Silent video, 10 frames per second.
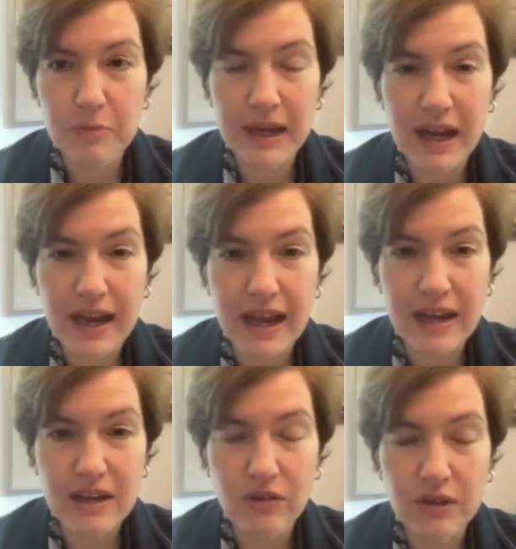But
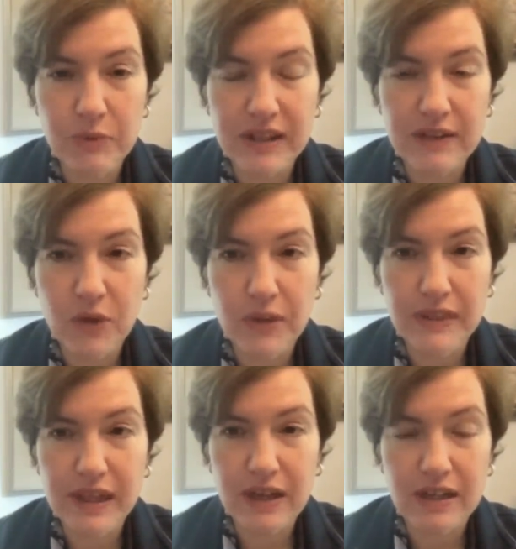I agree with Ivo
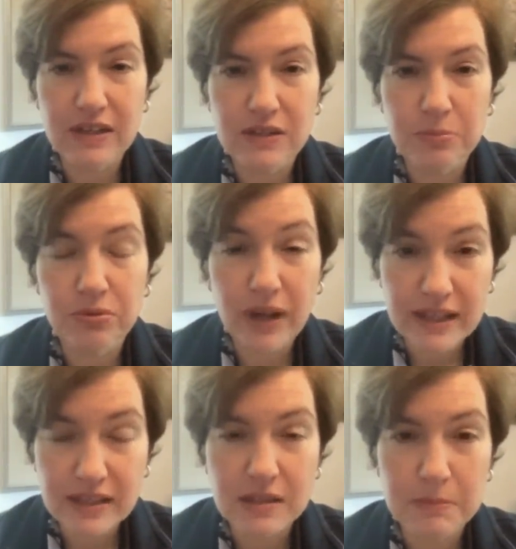that there is a
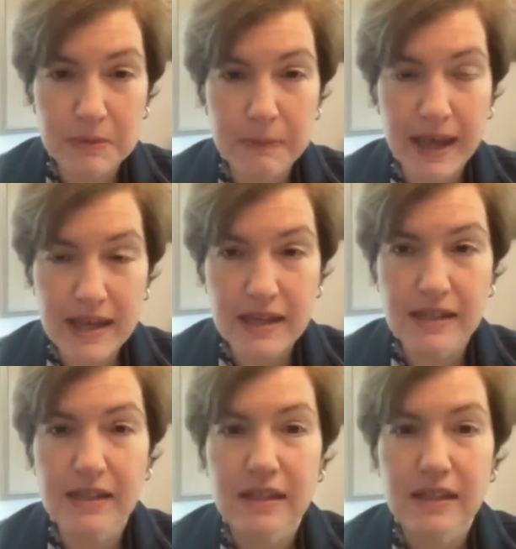price to be paid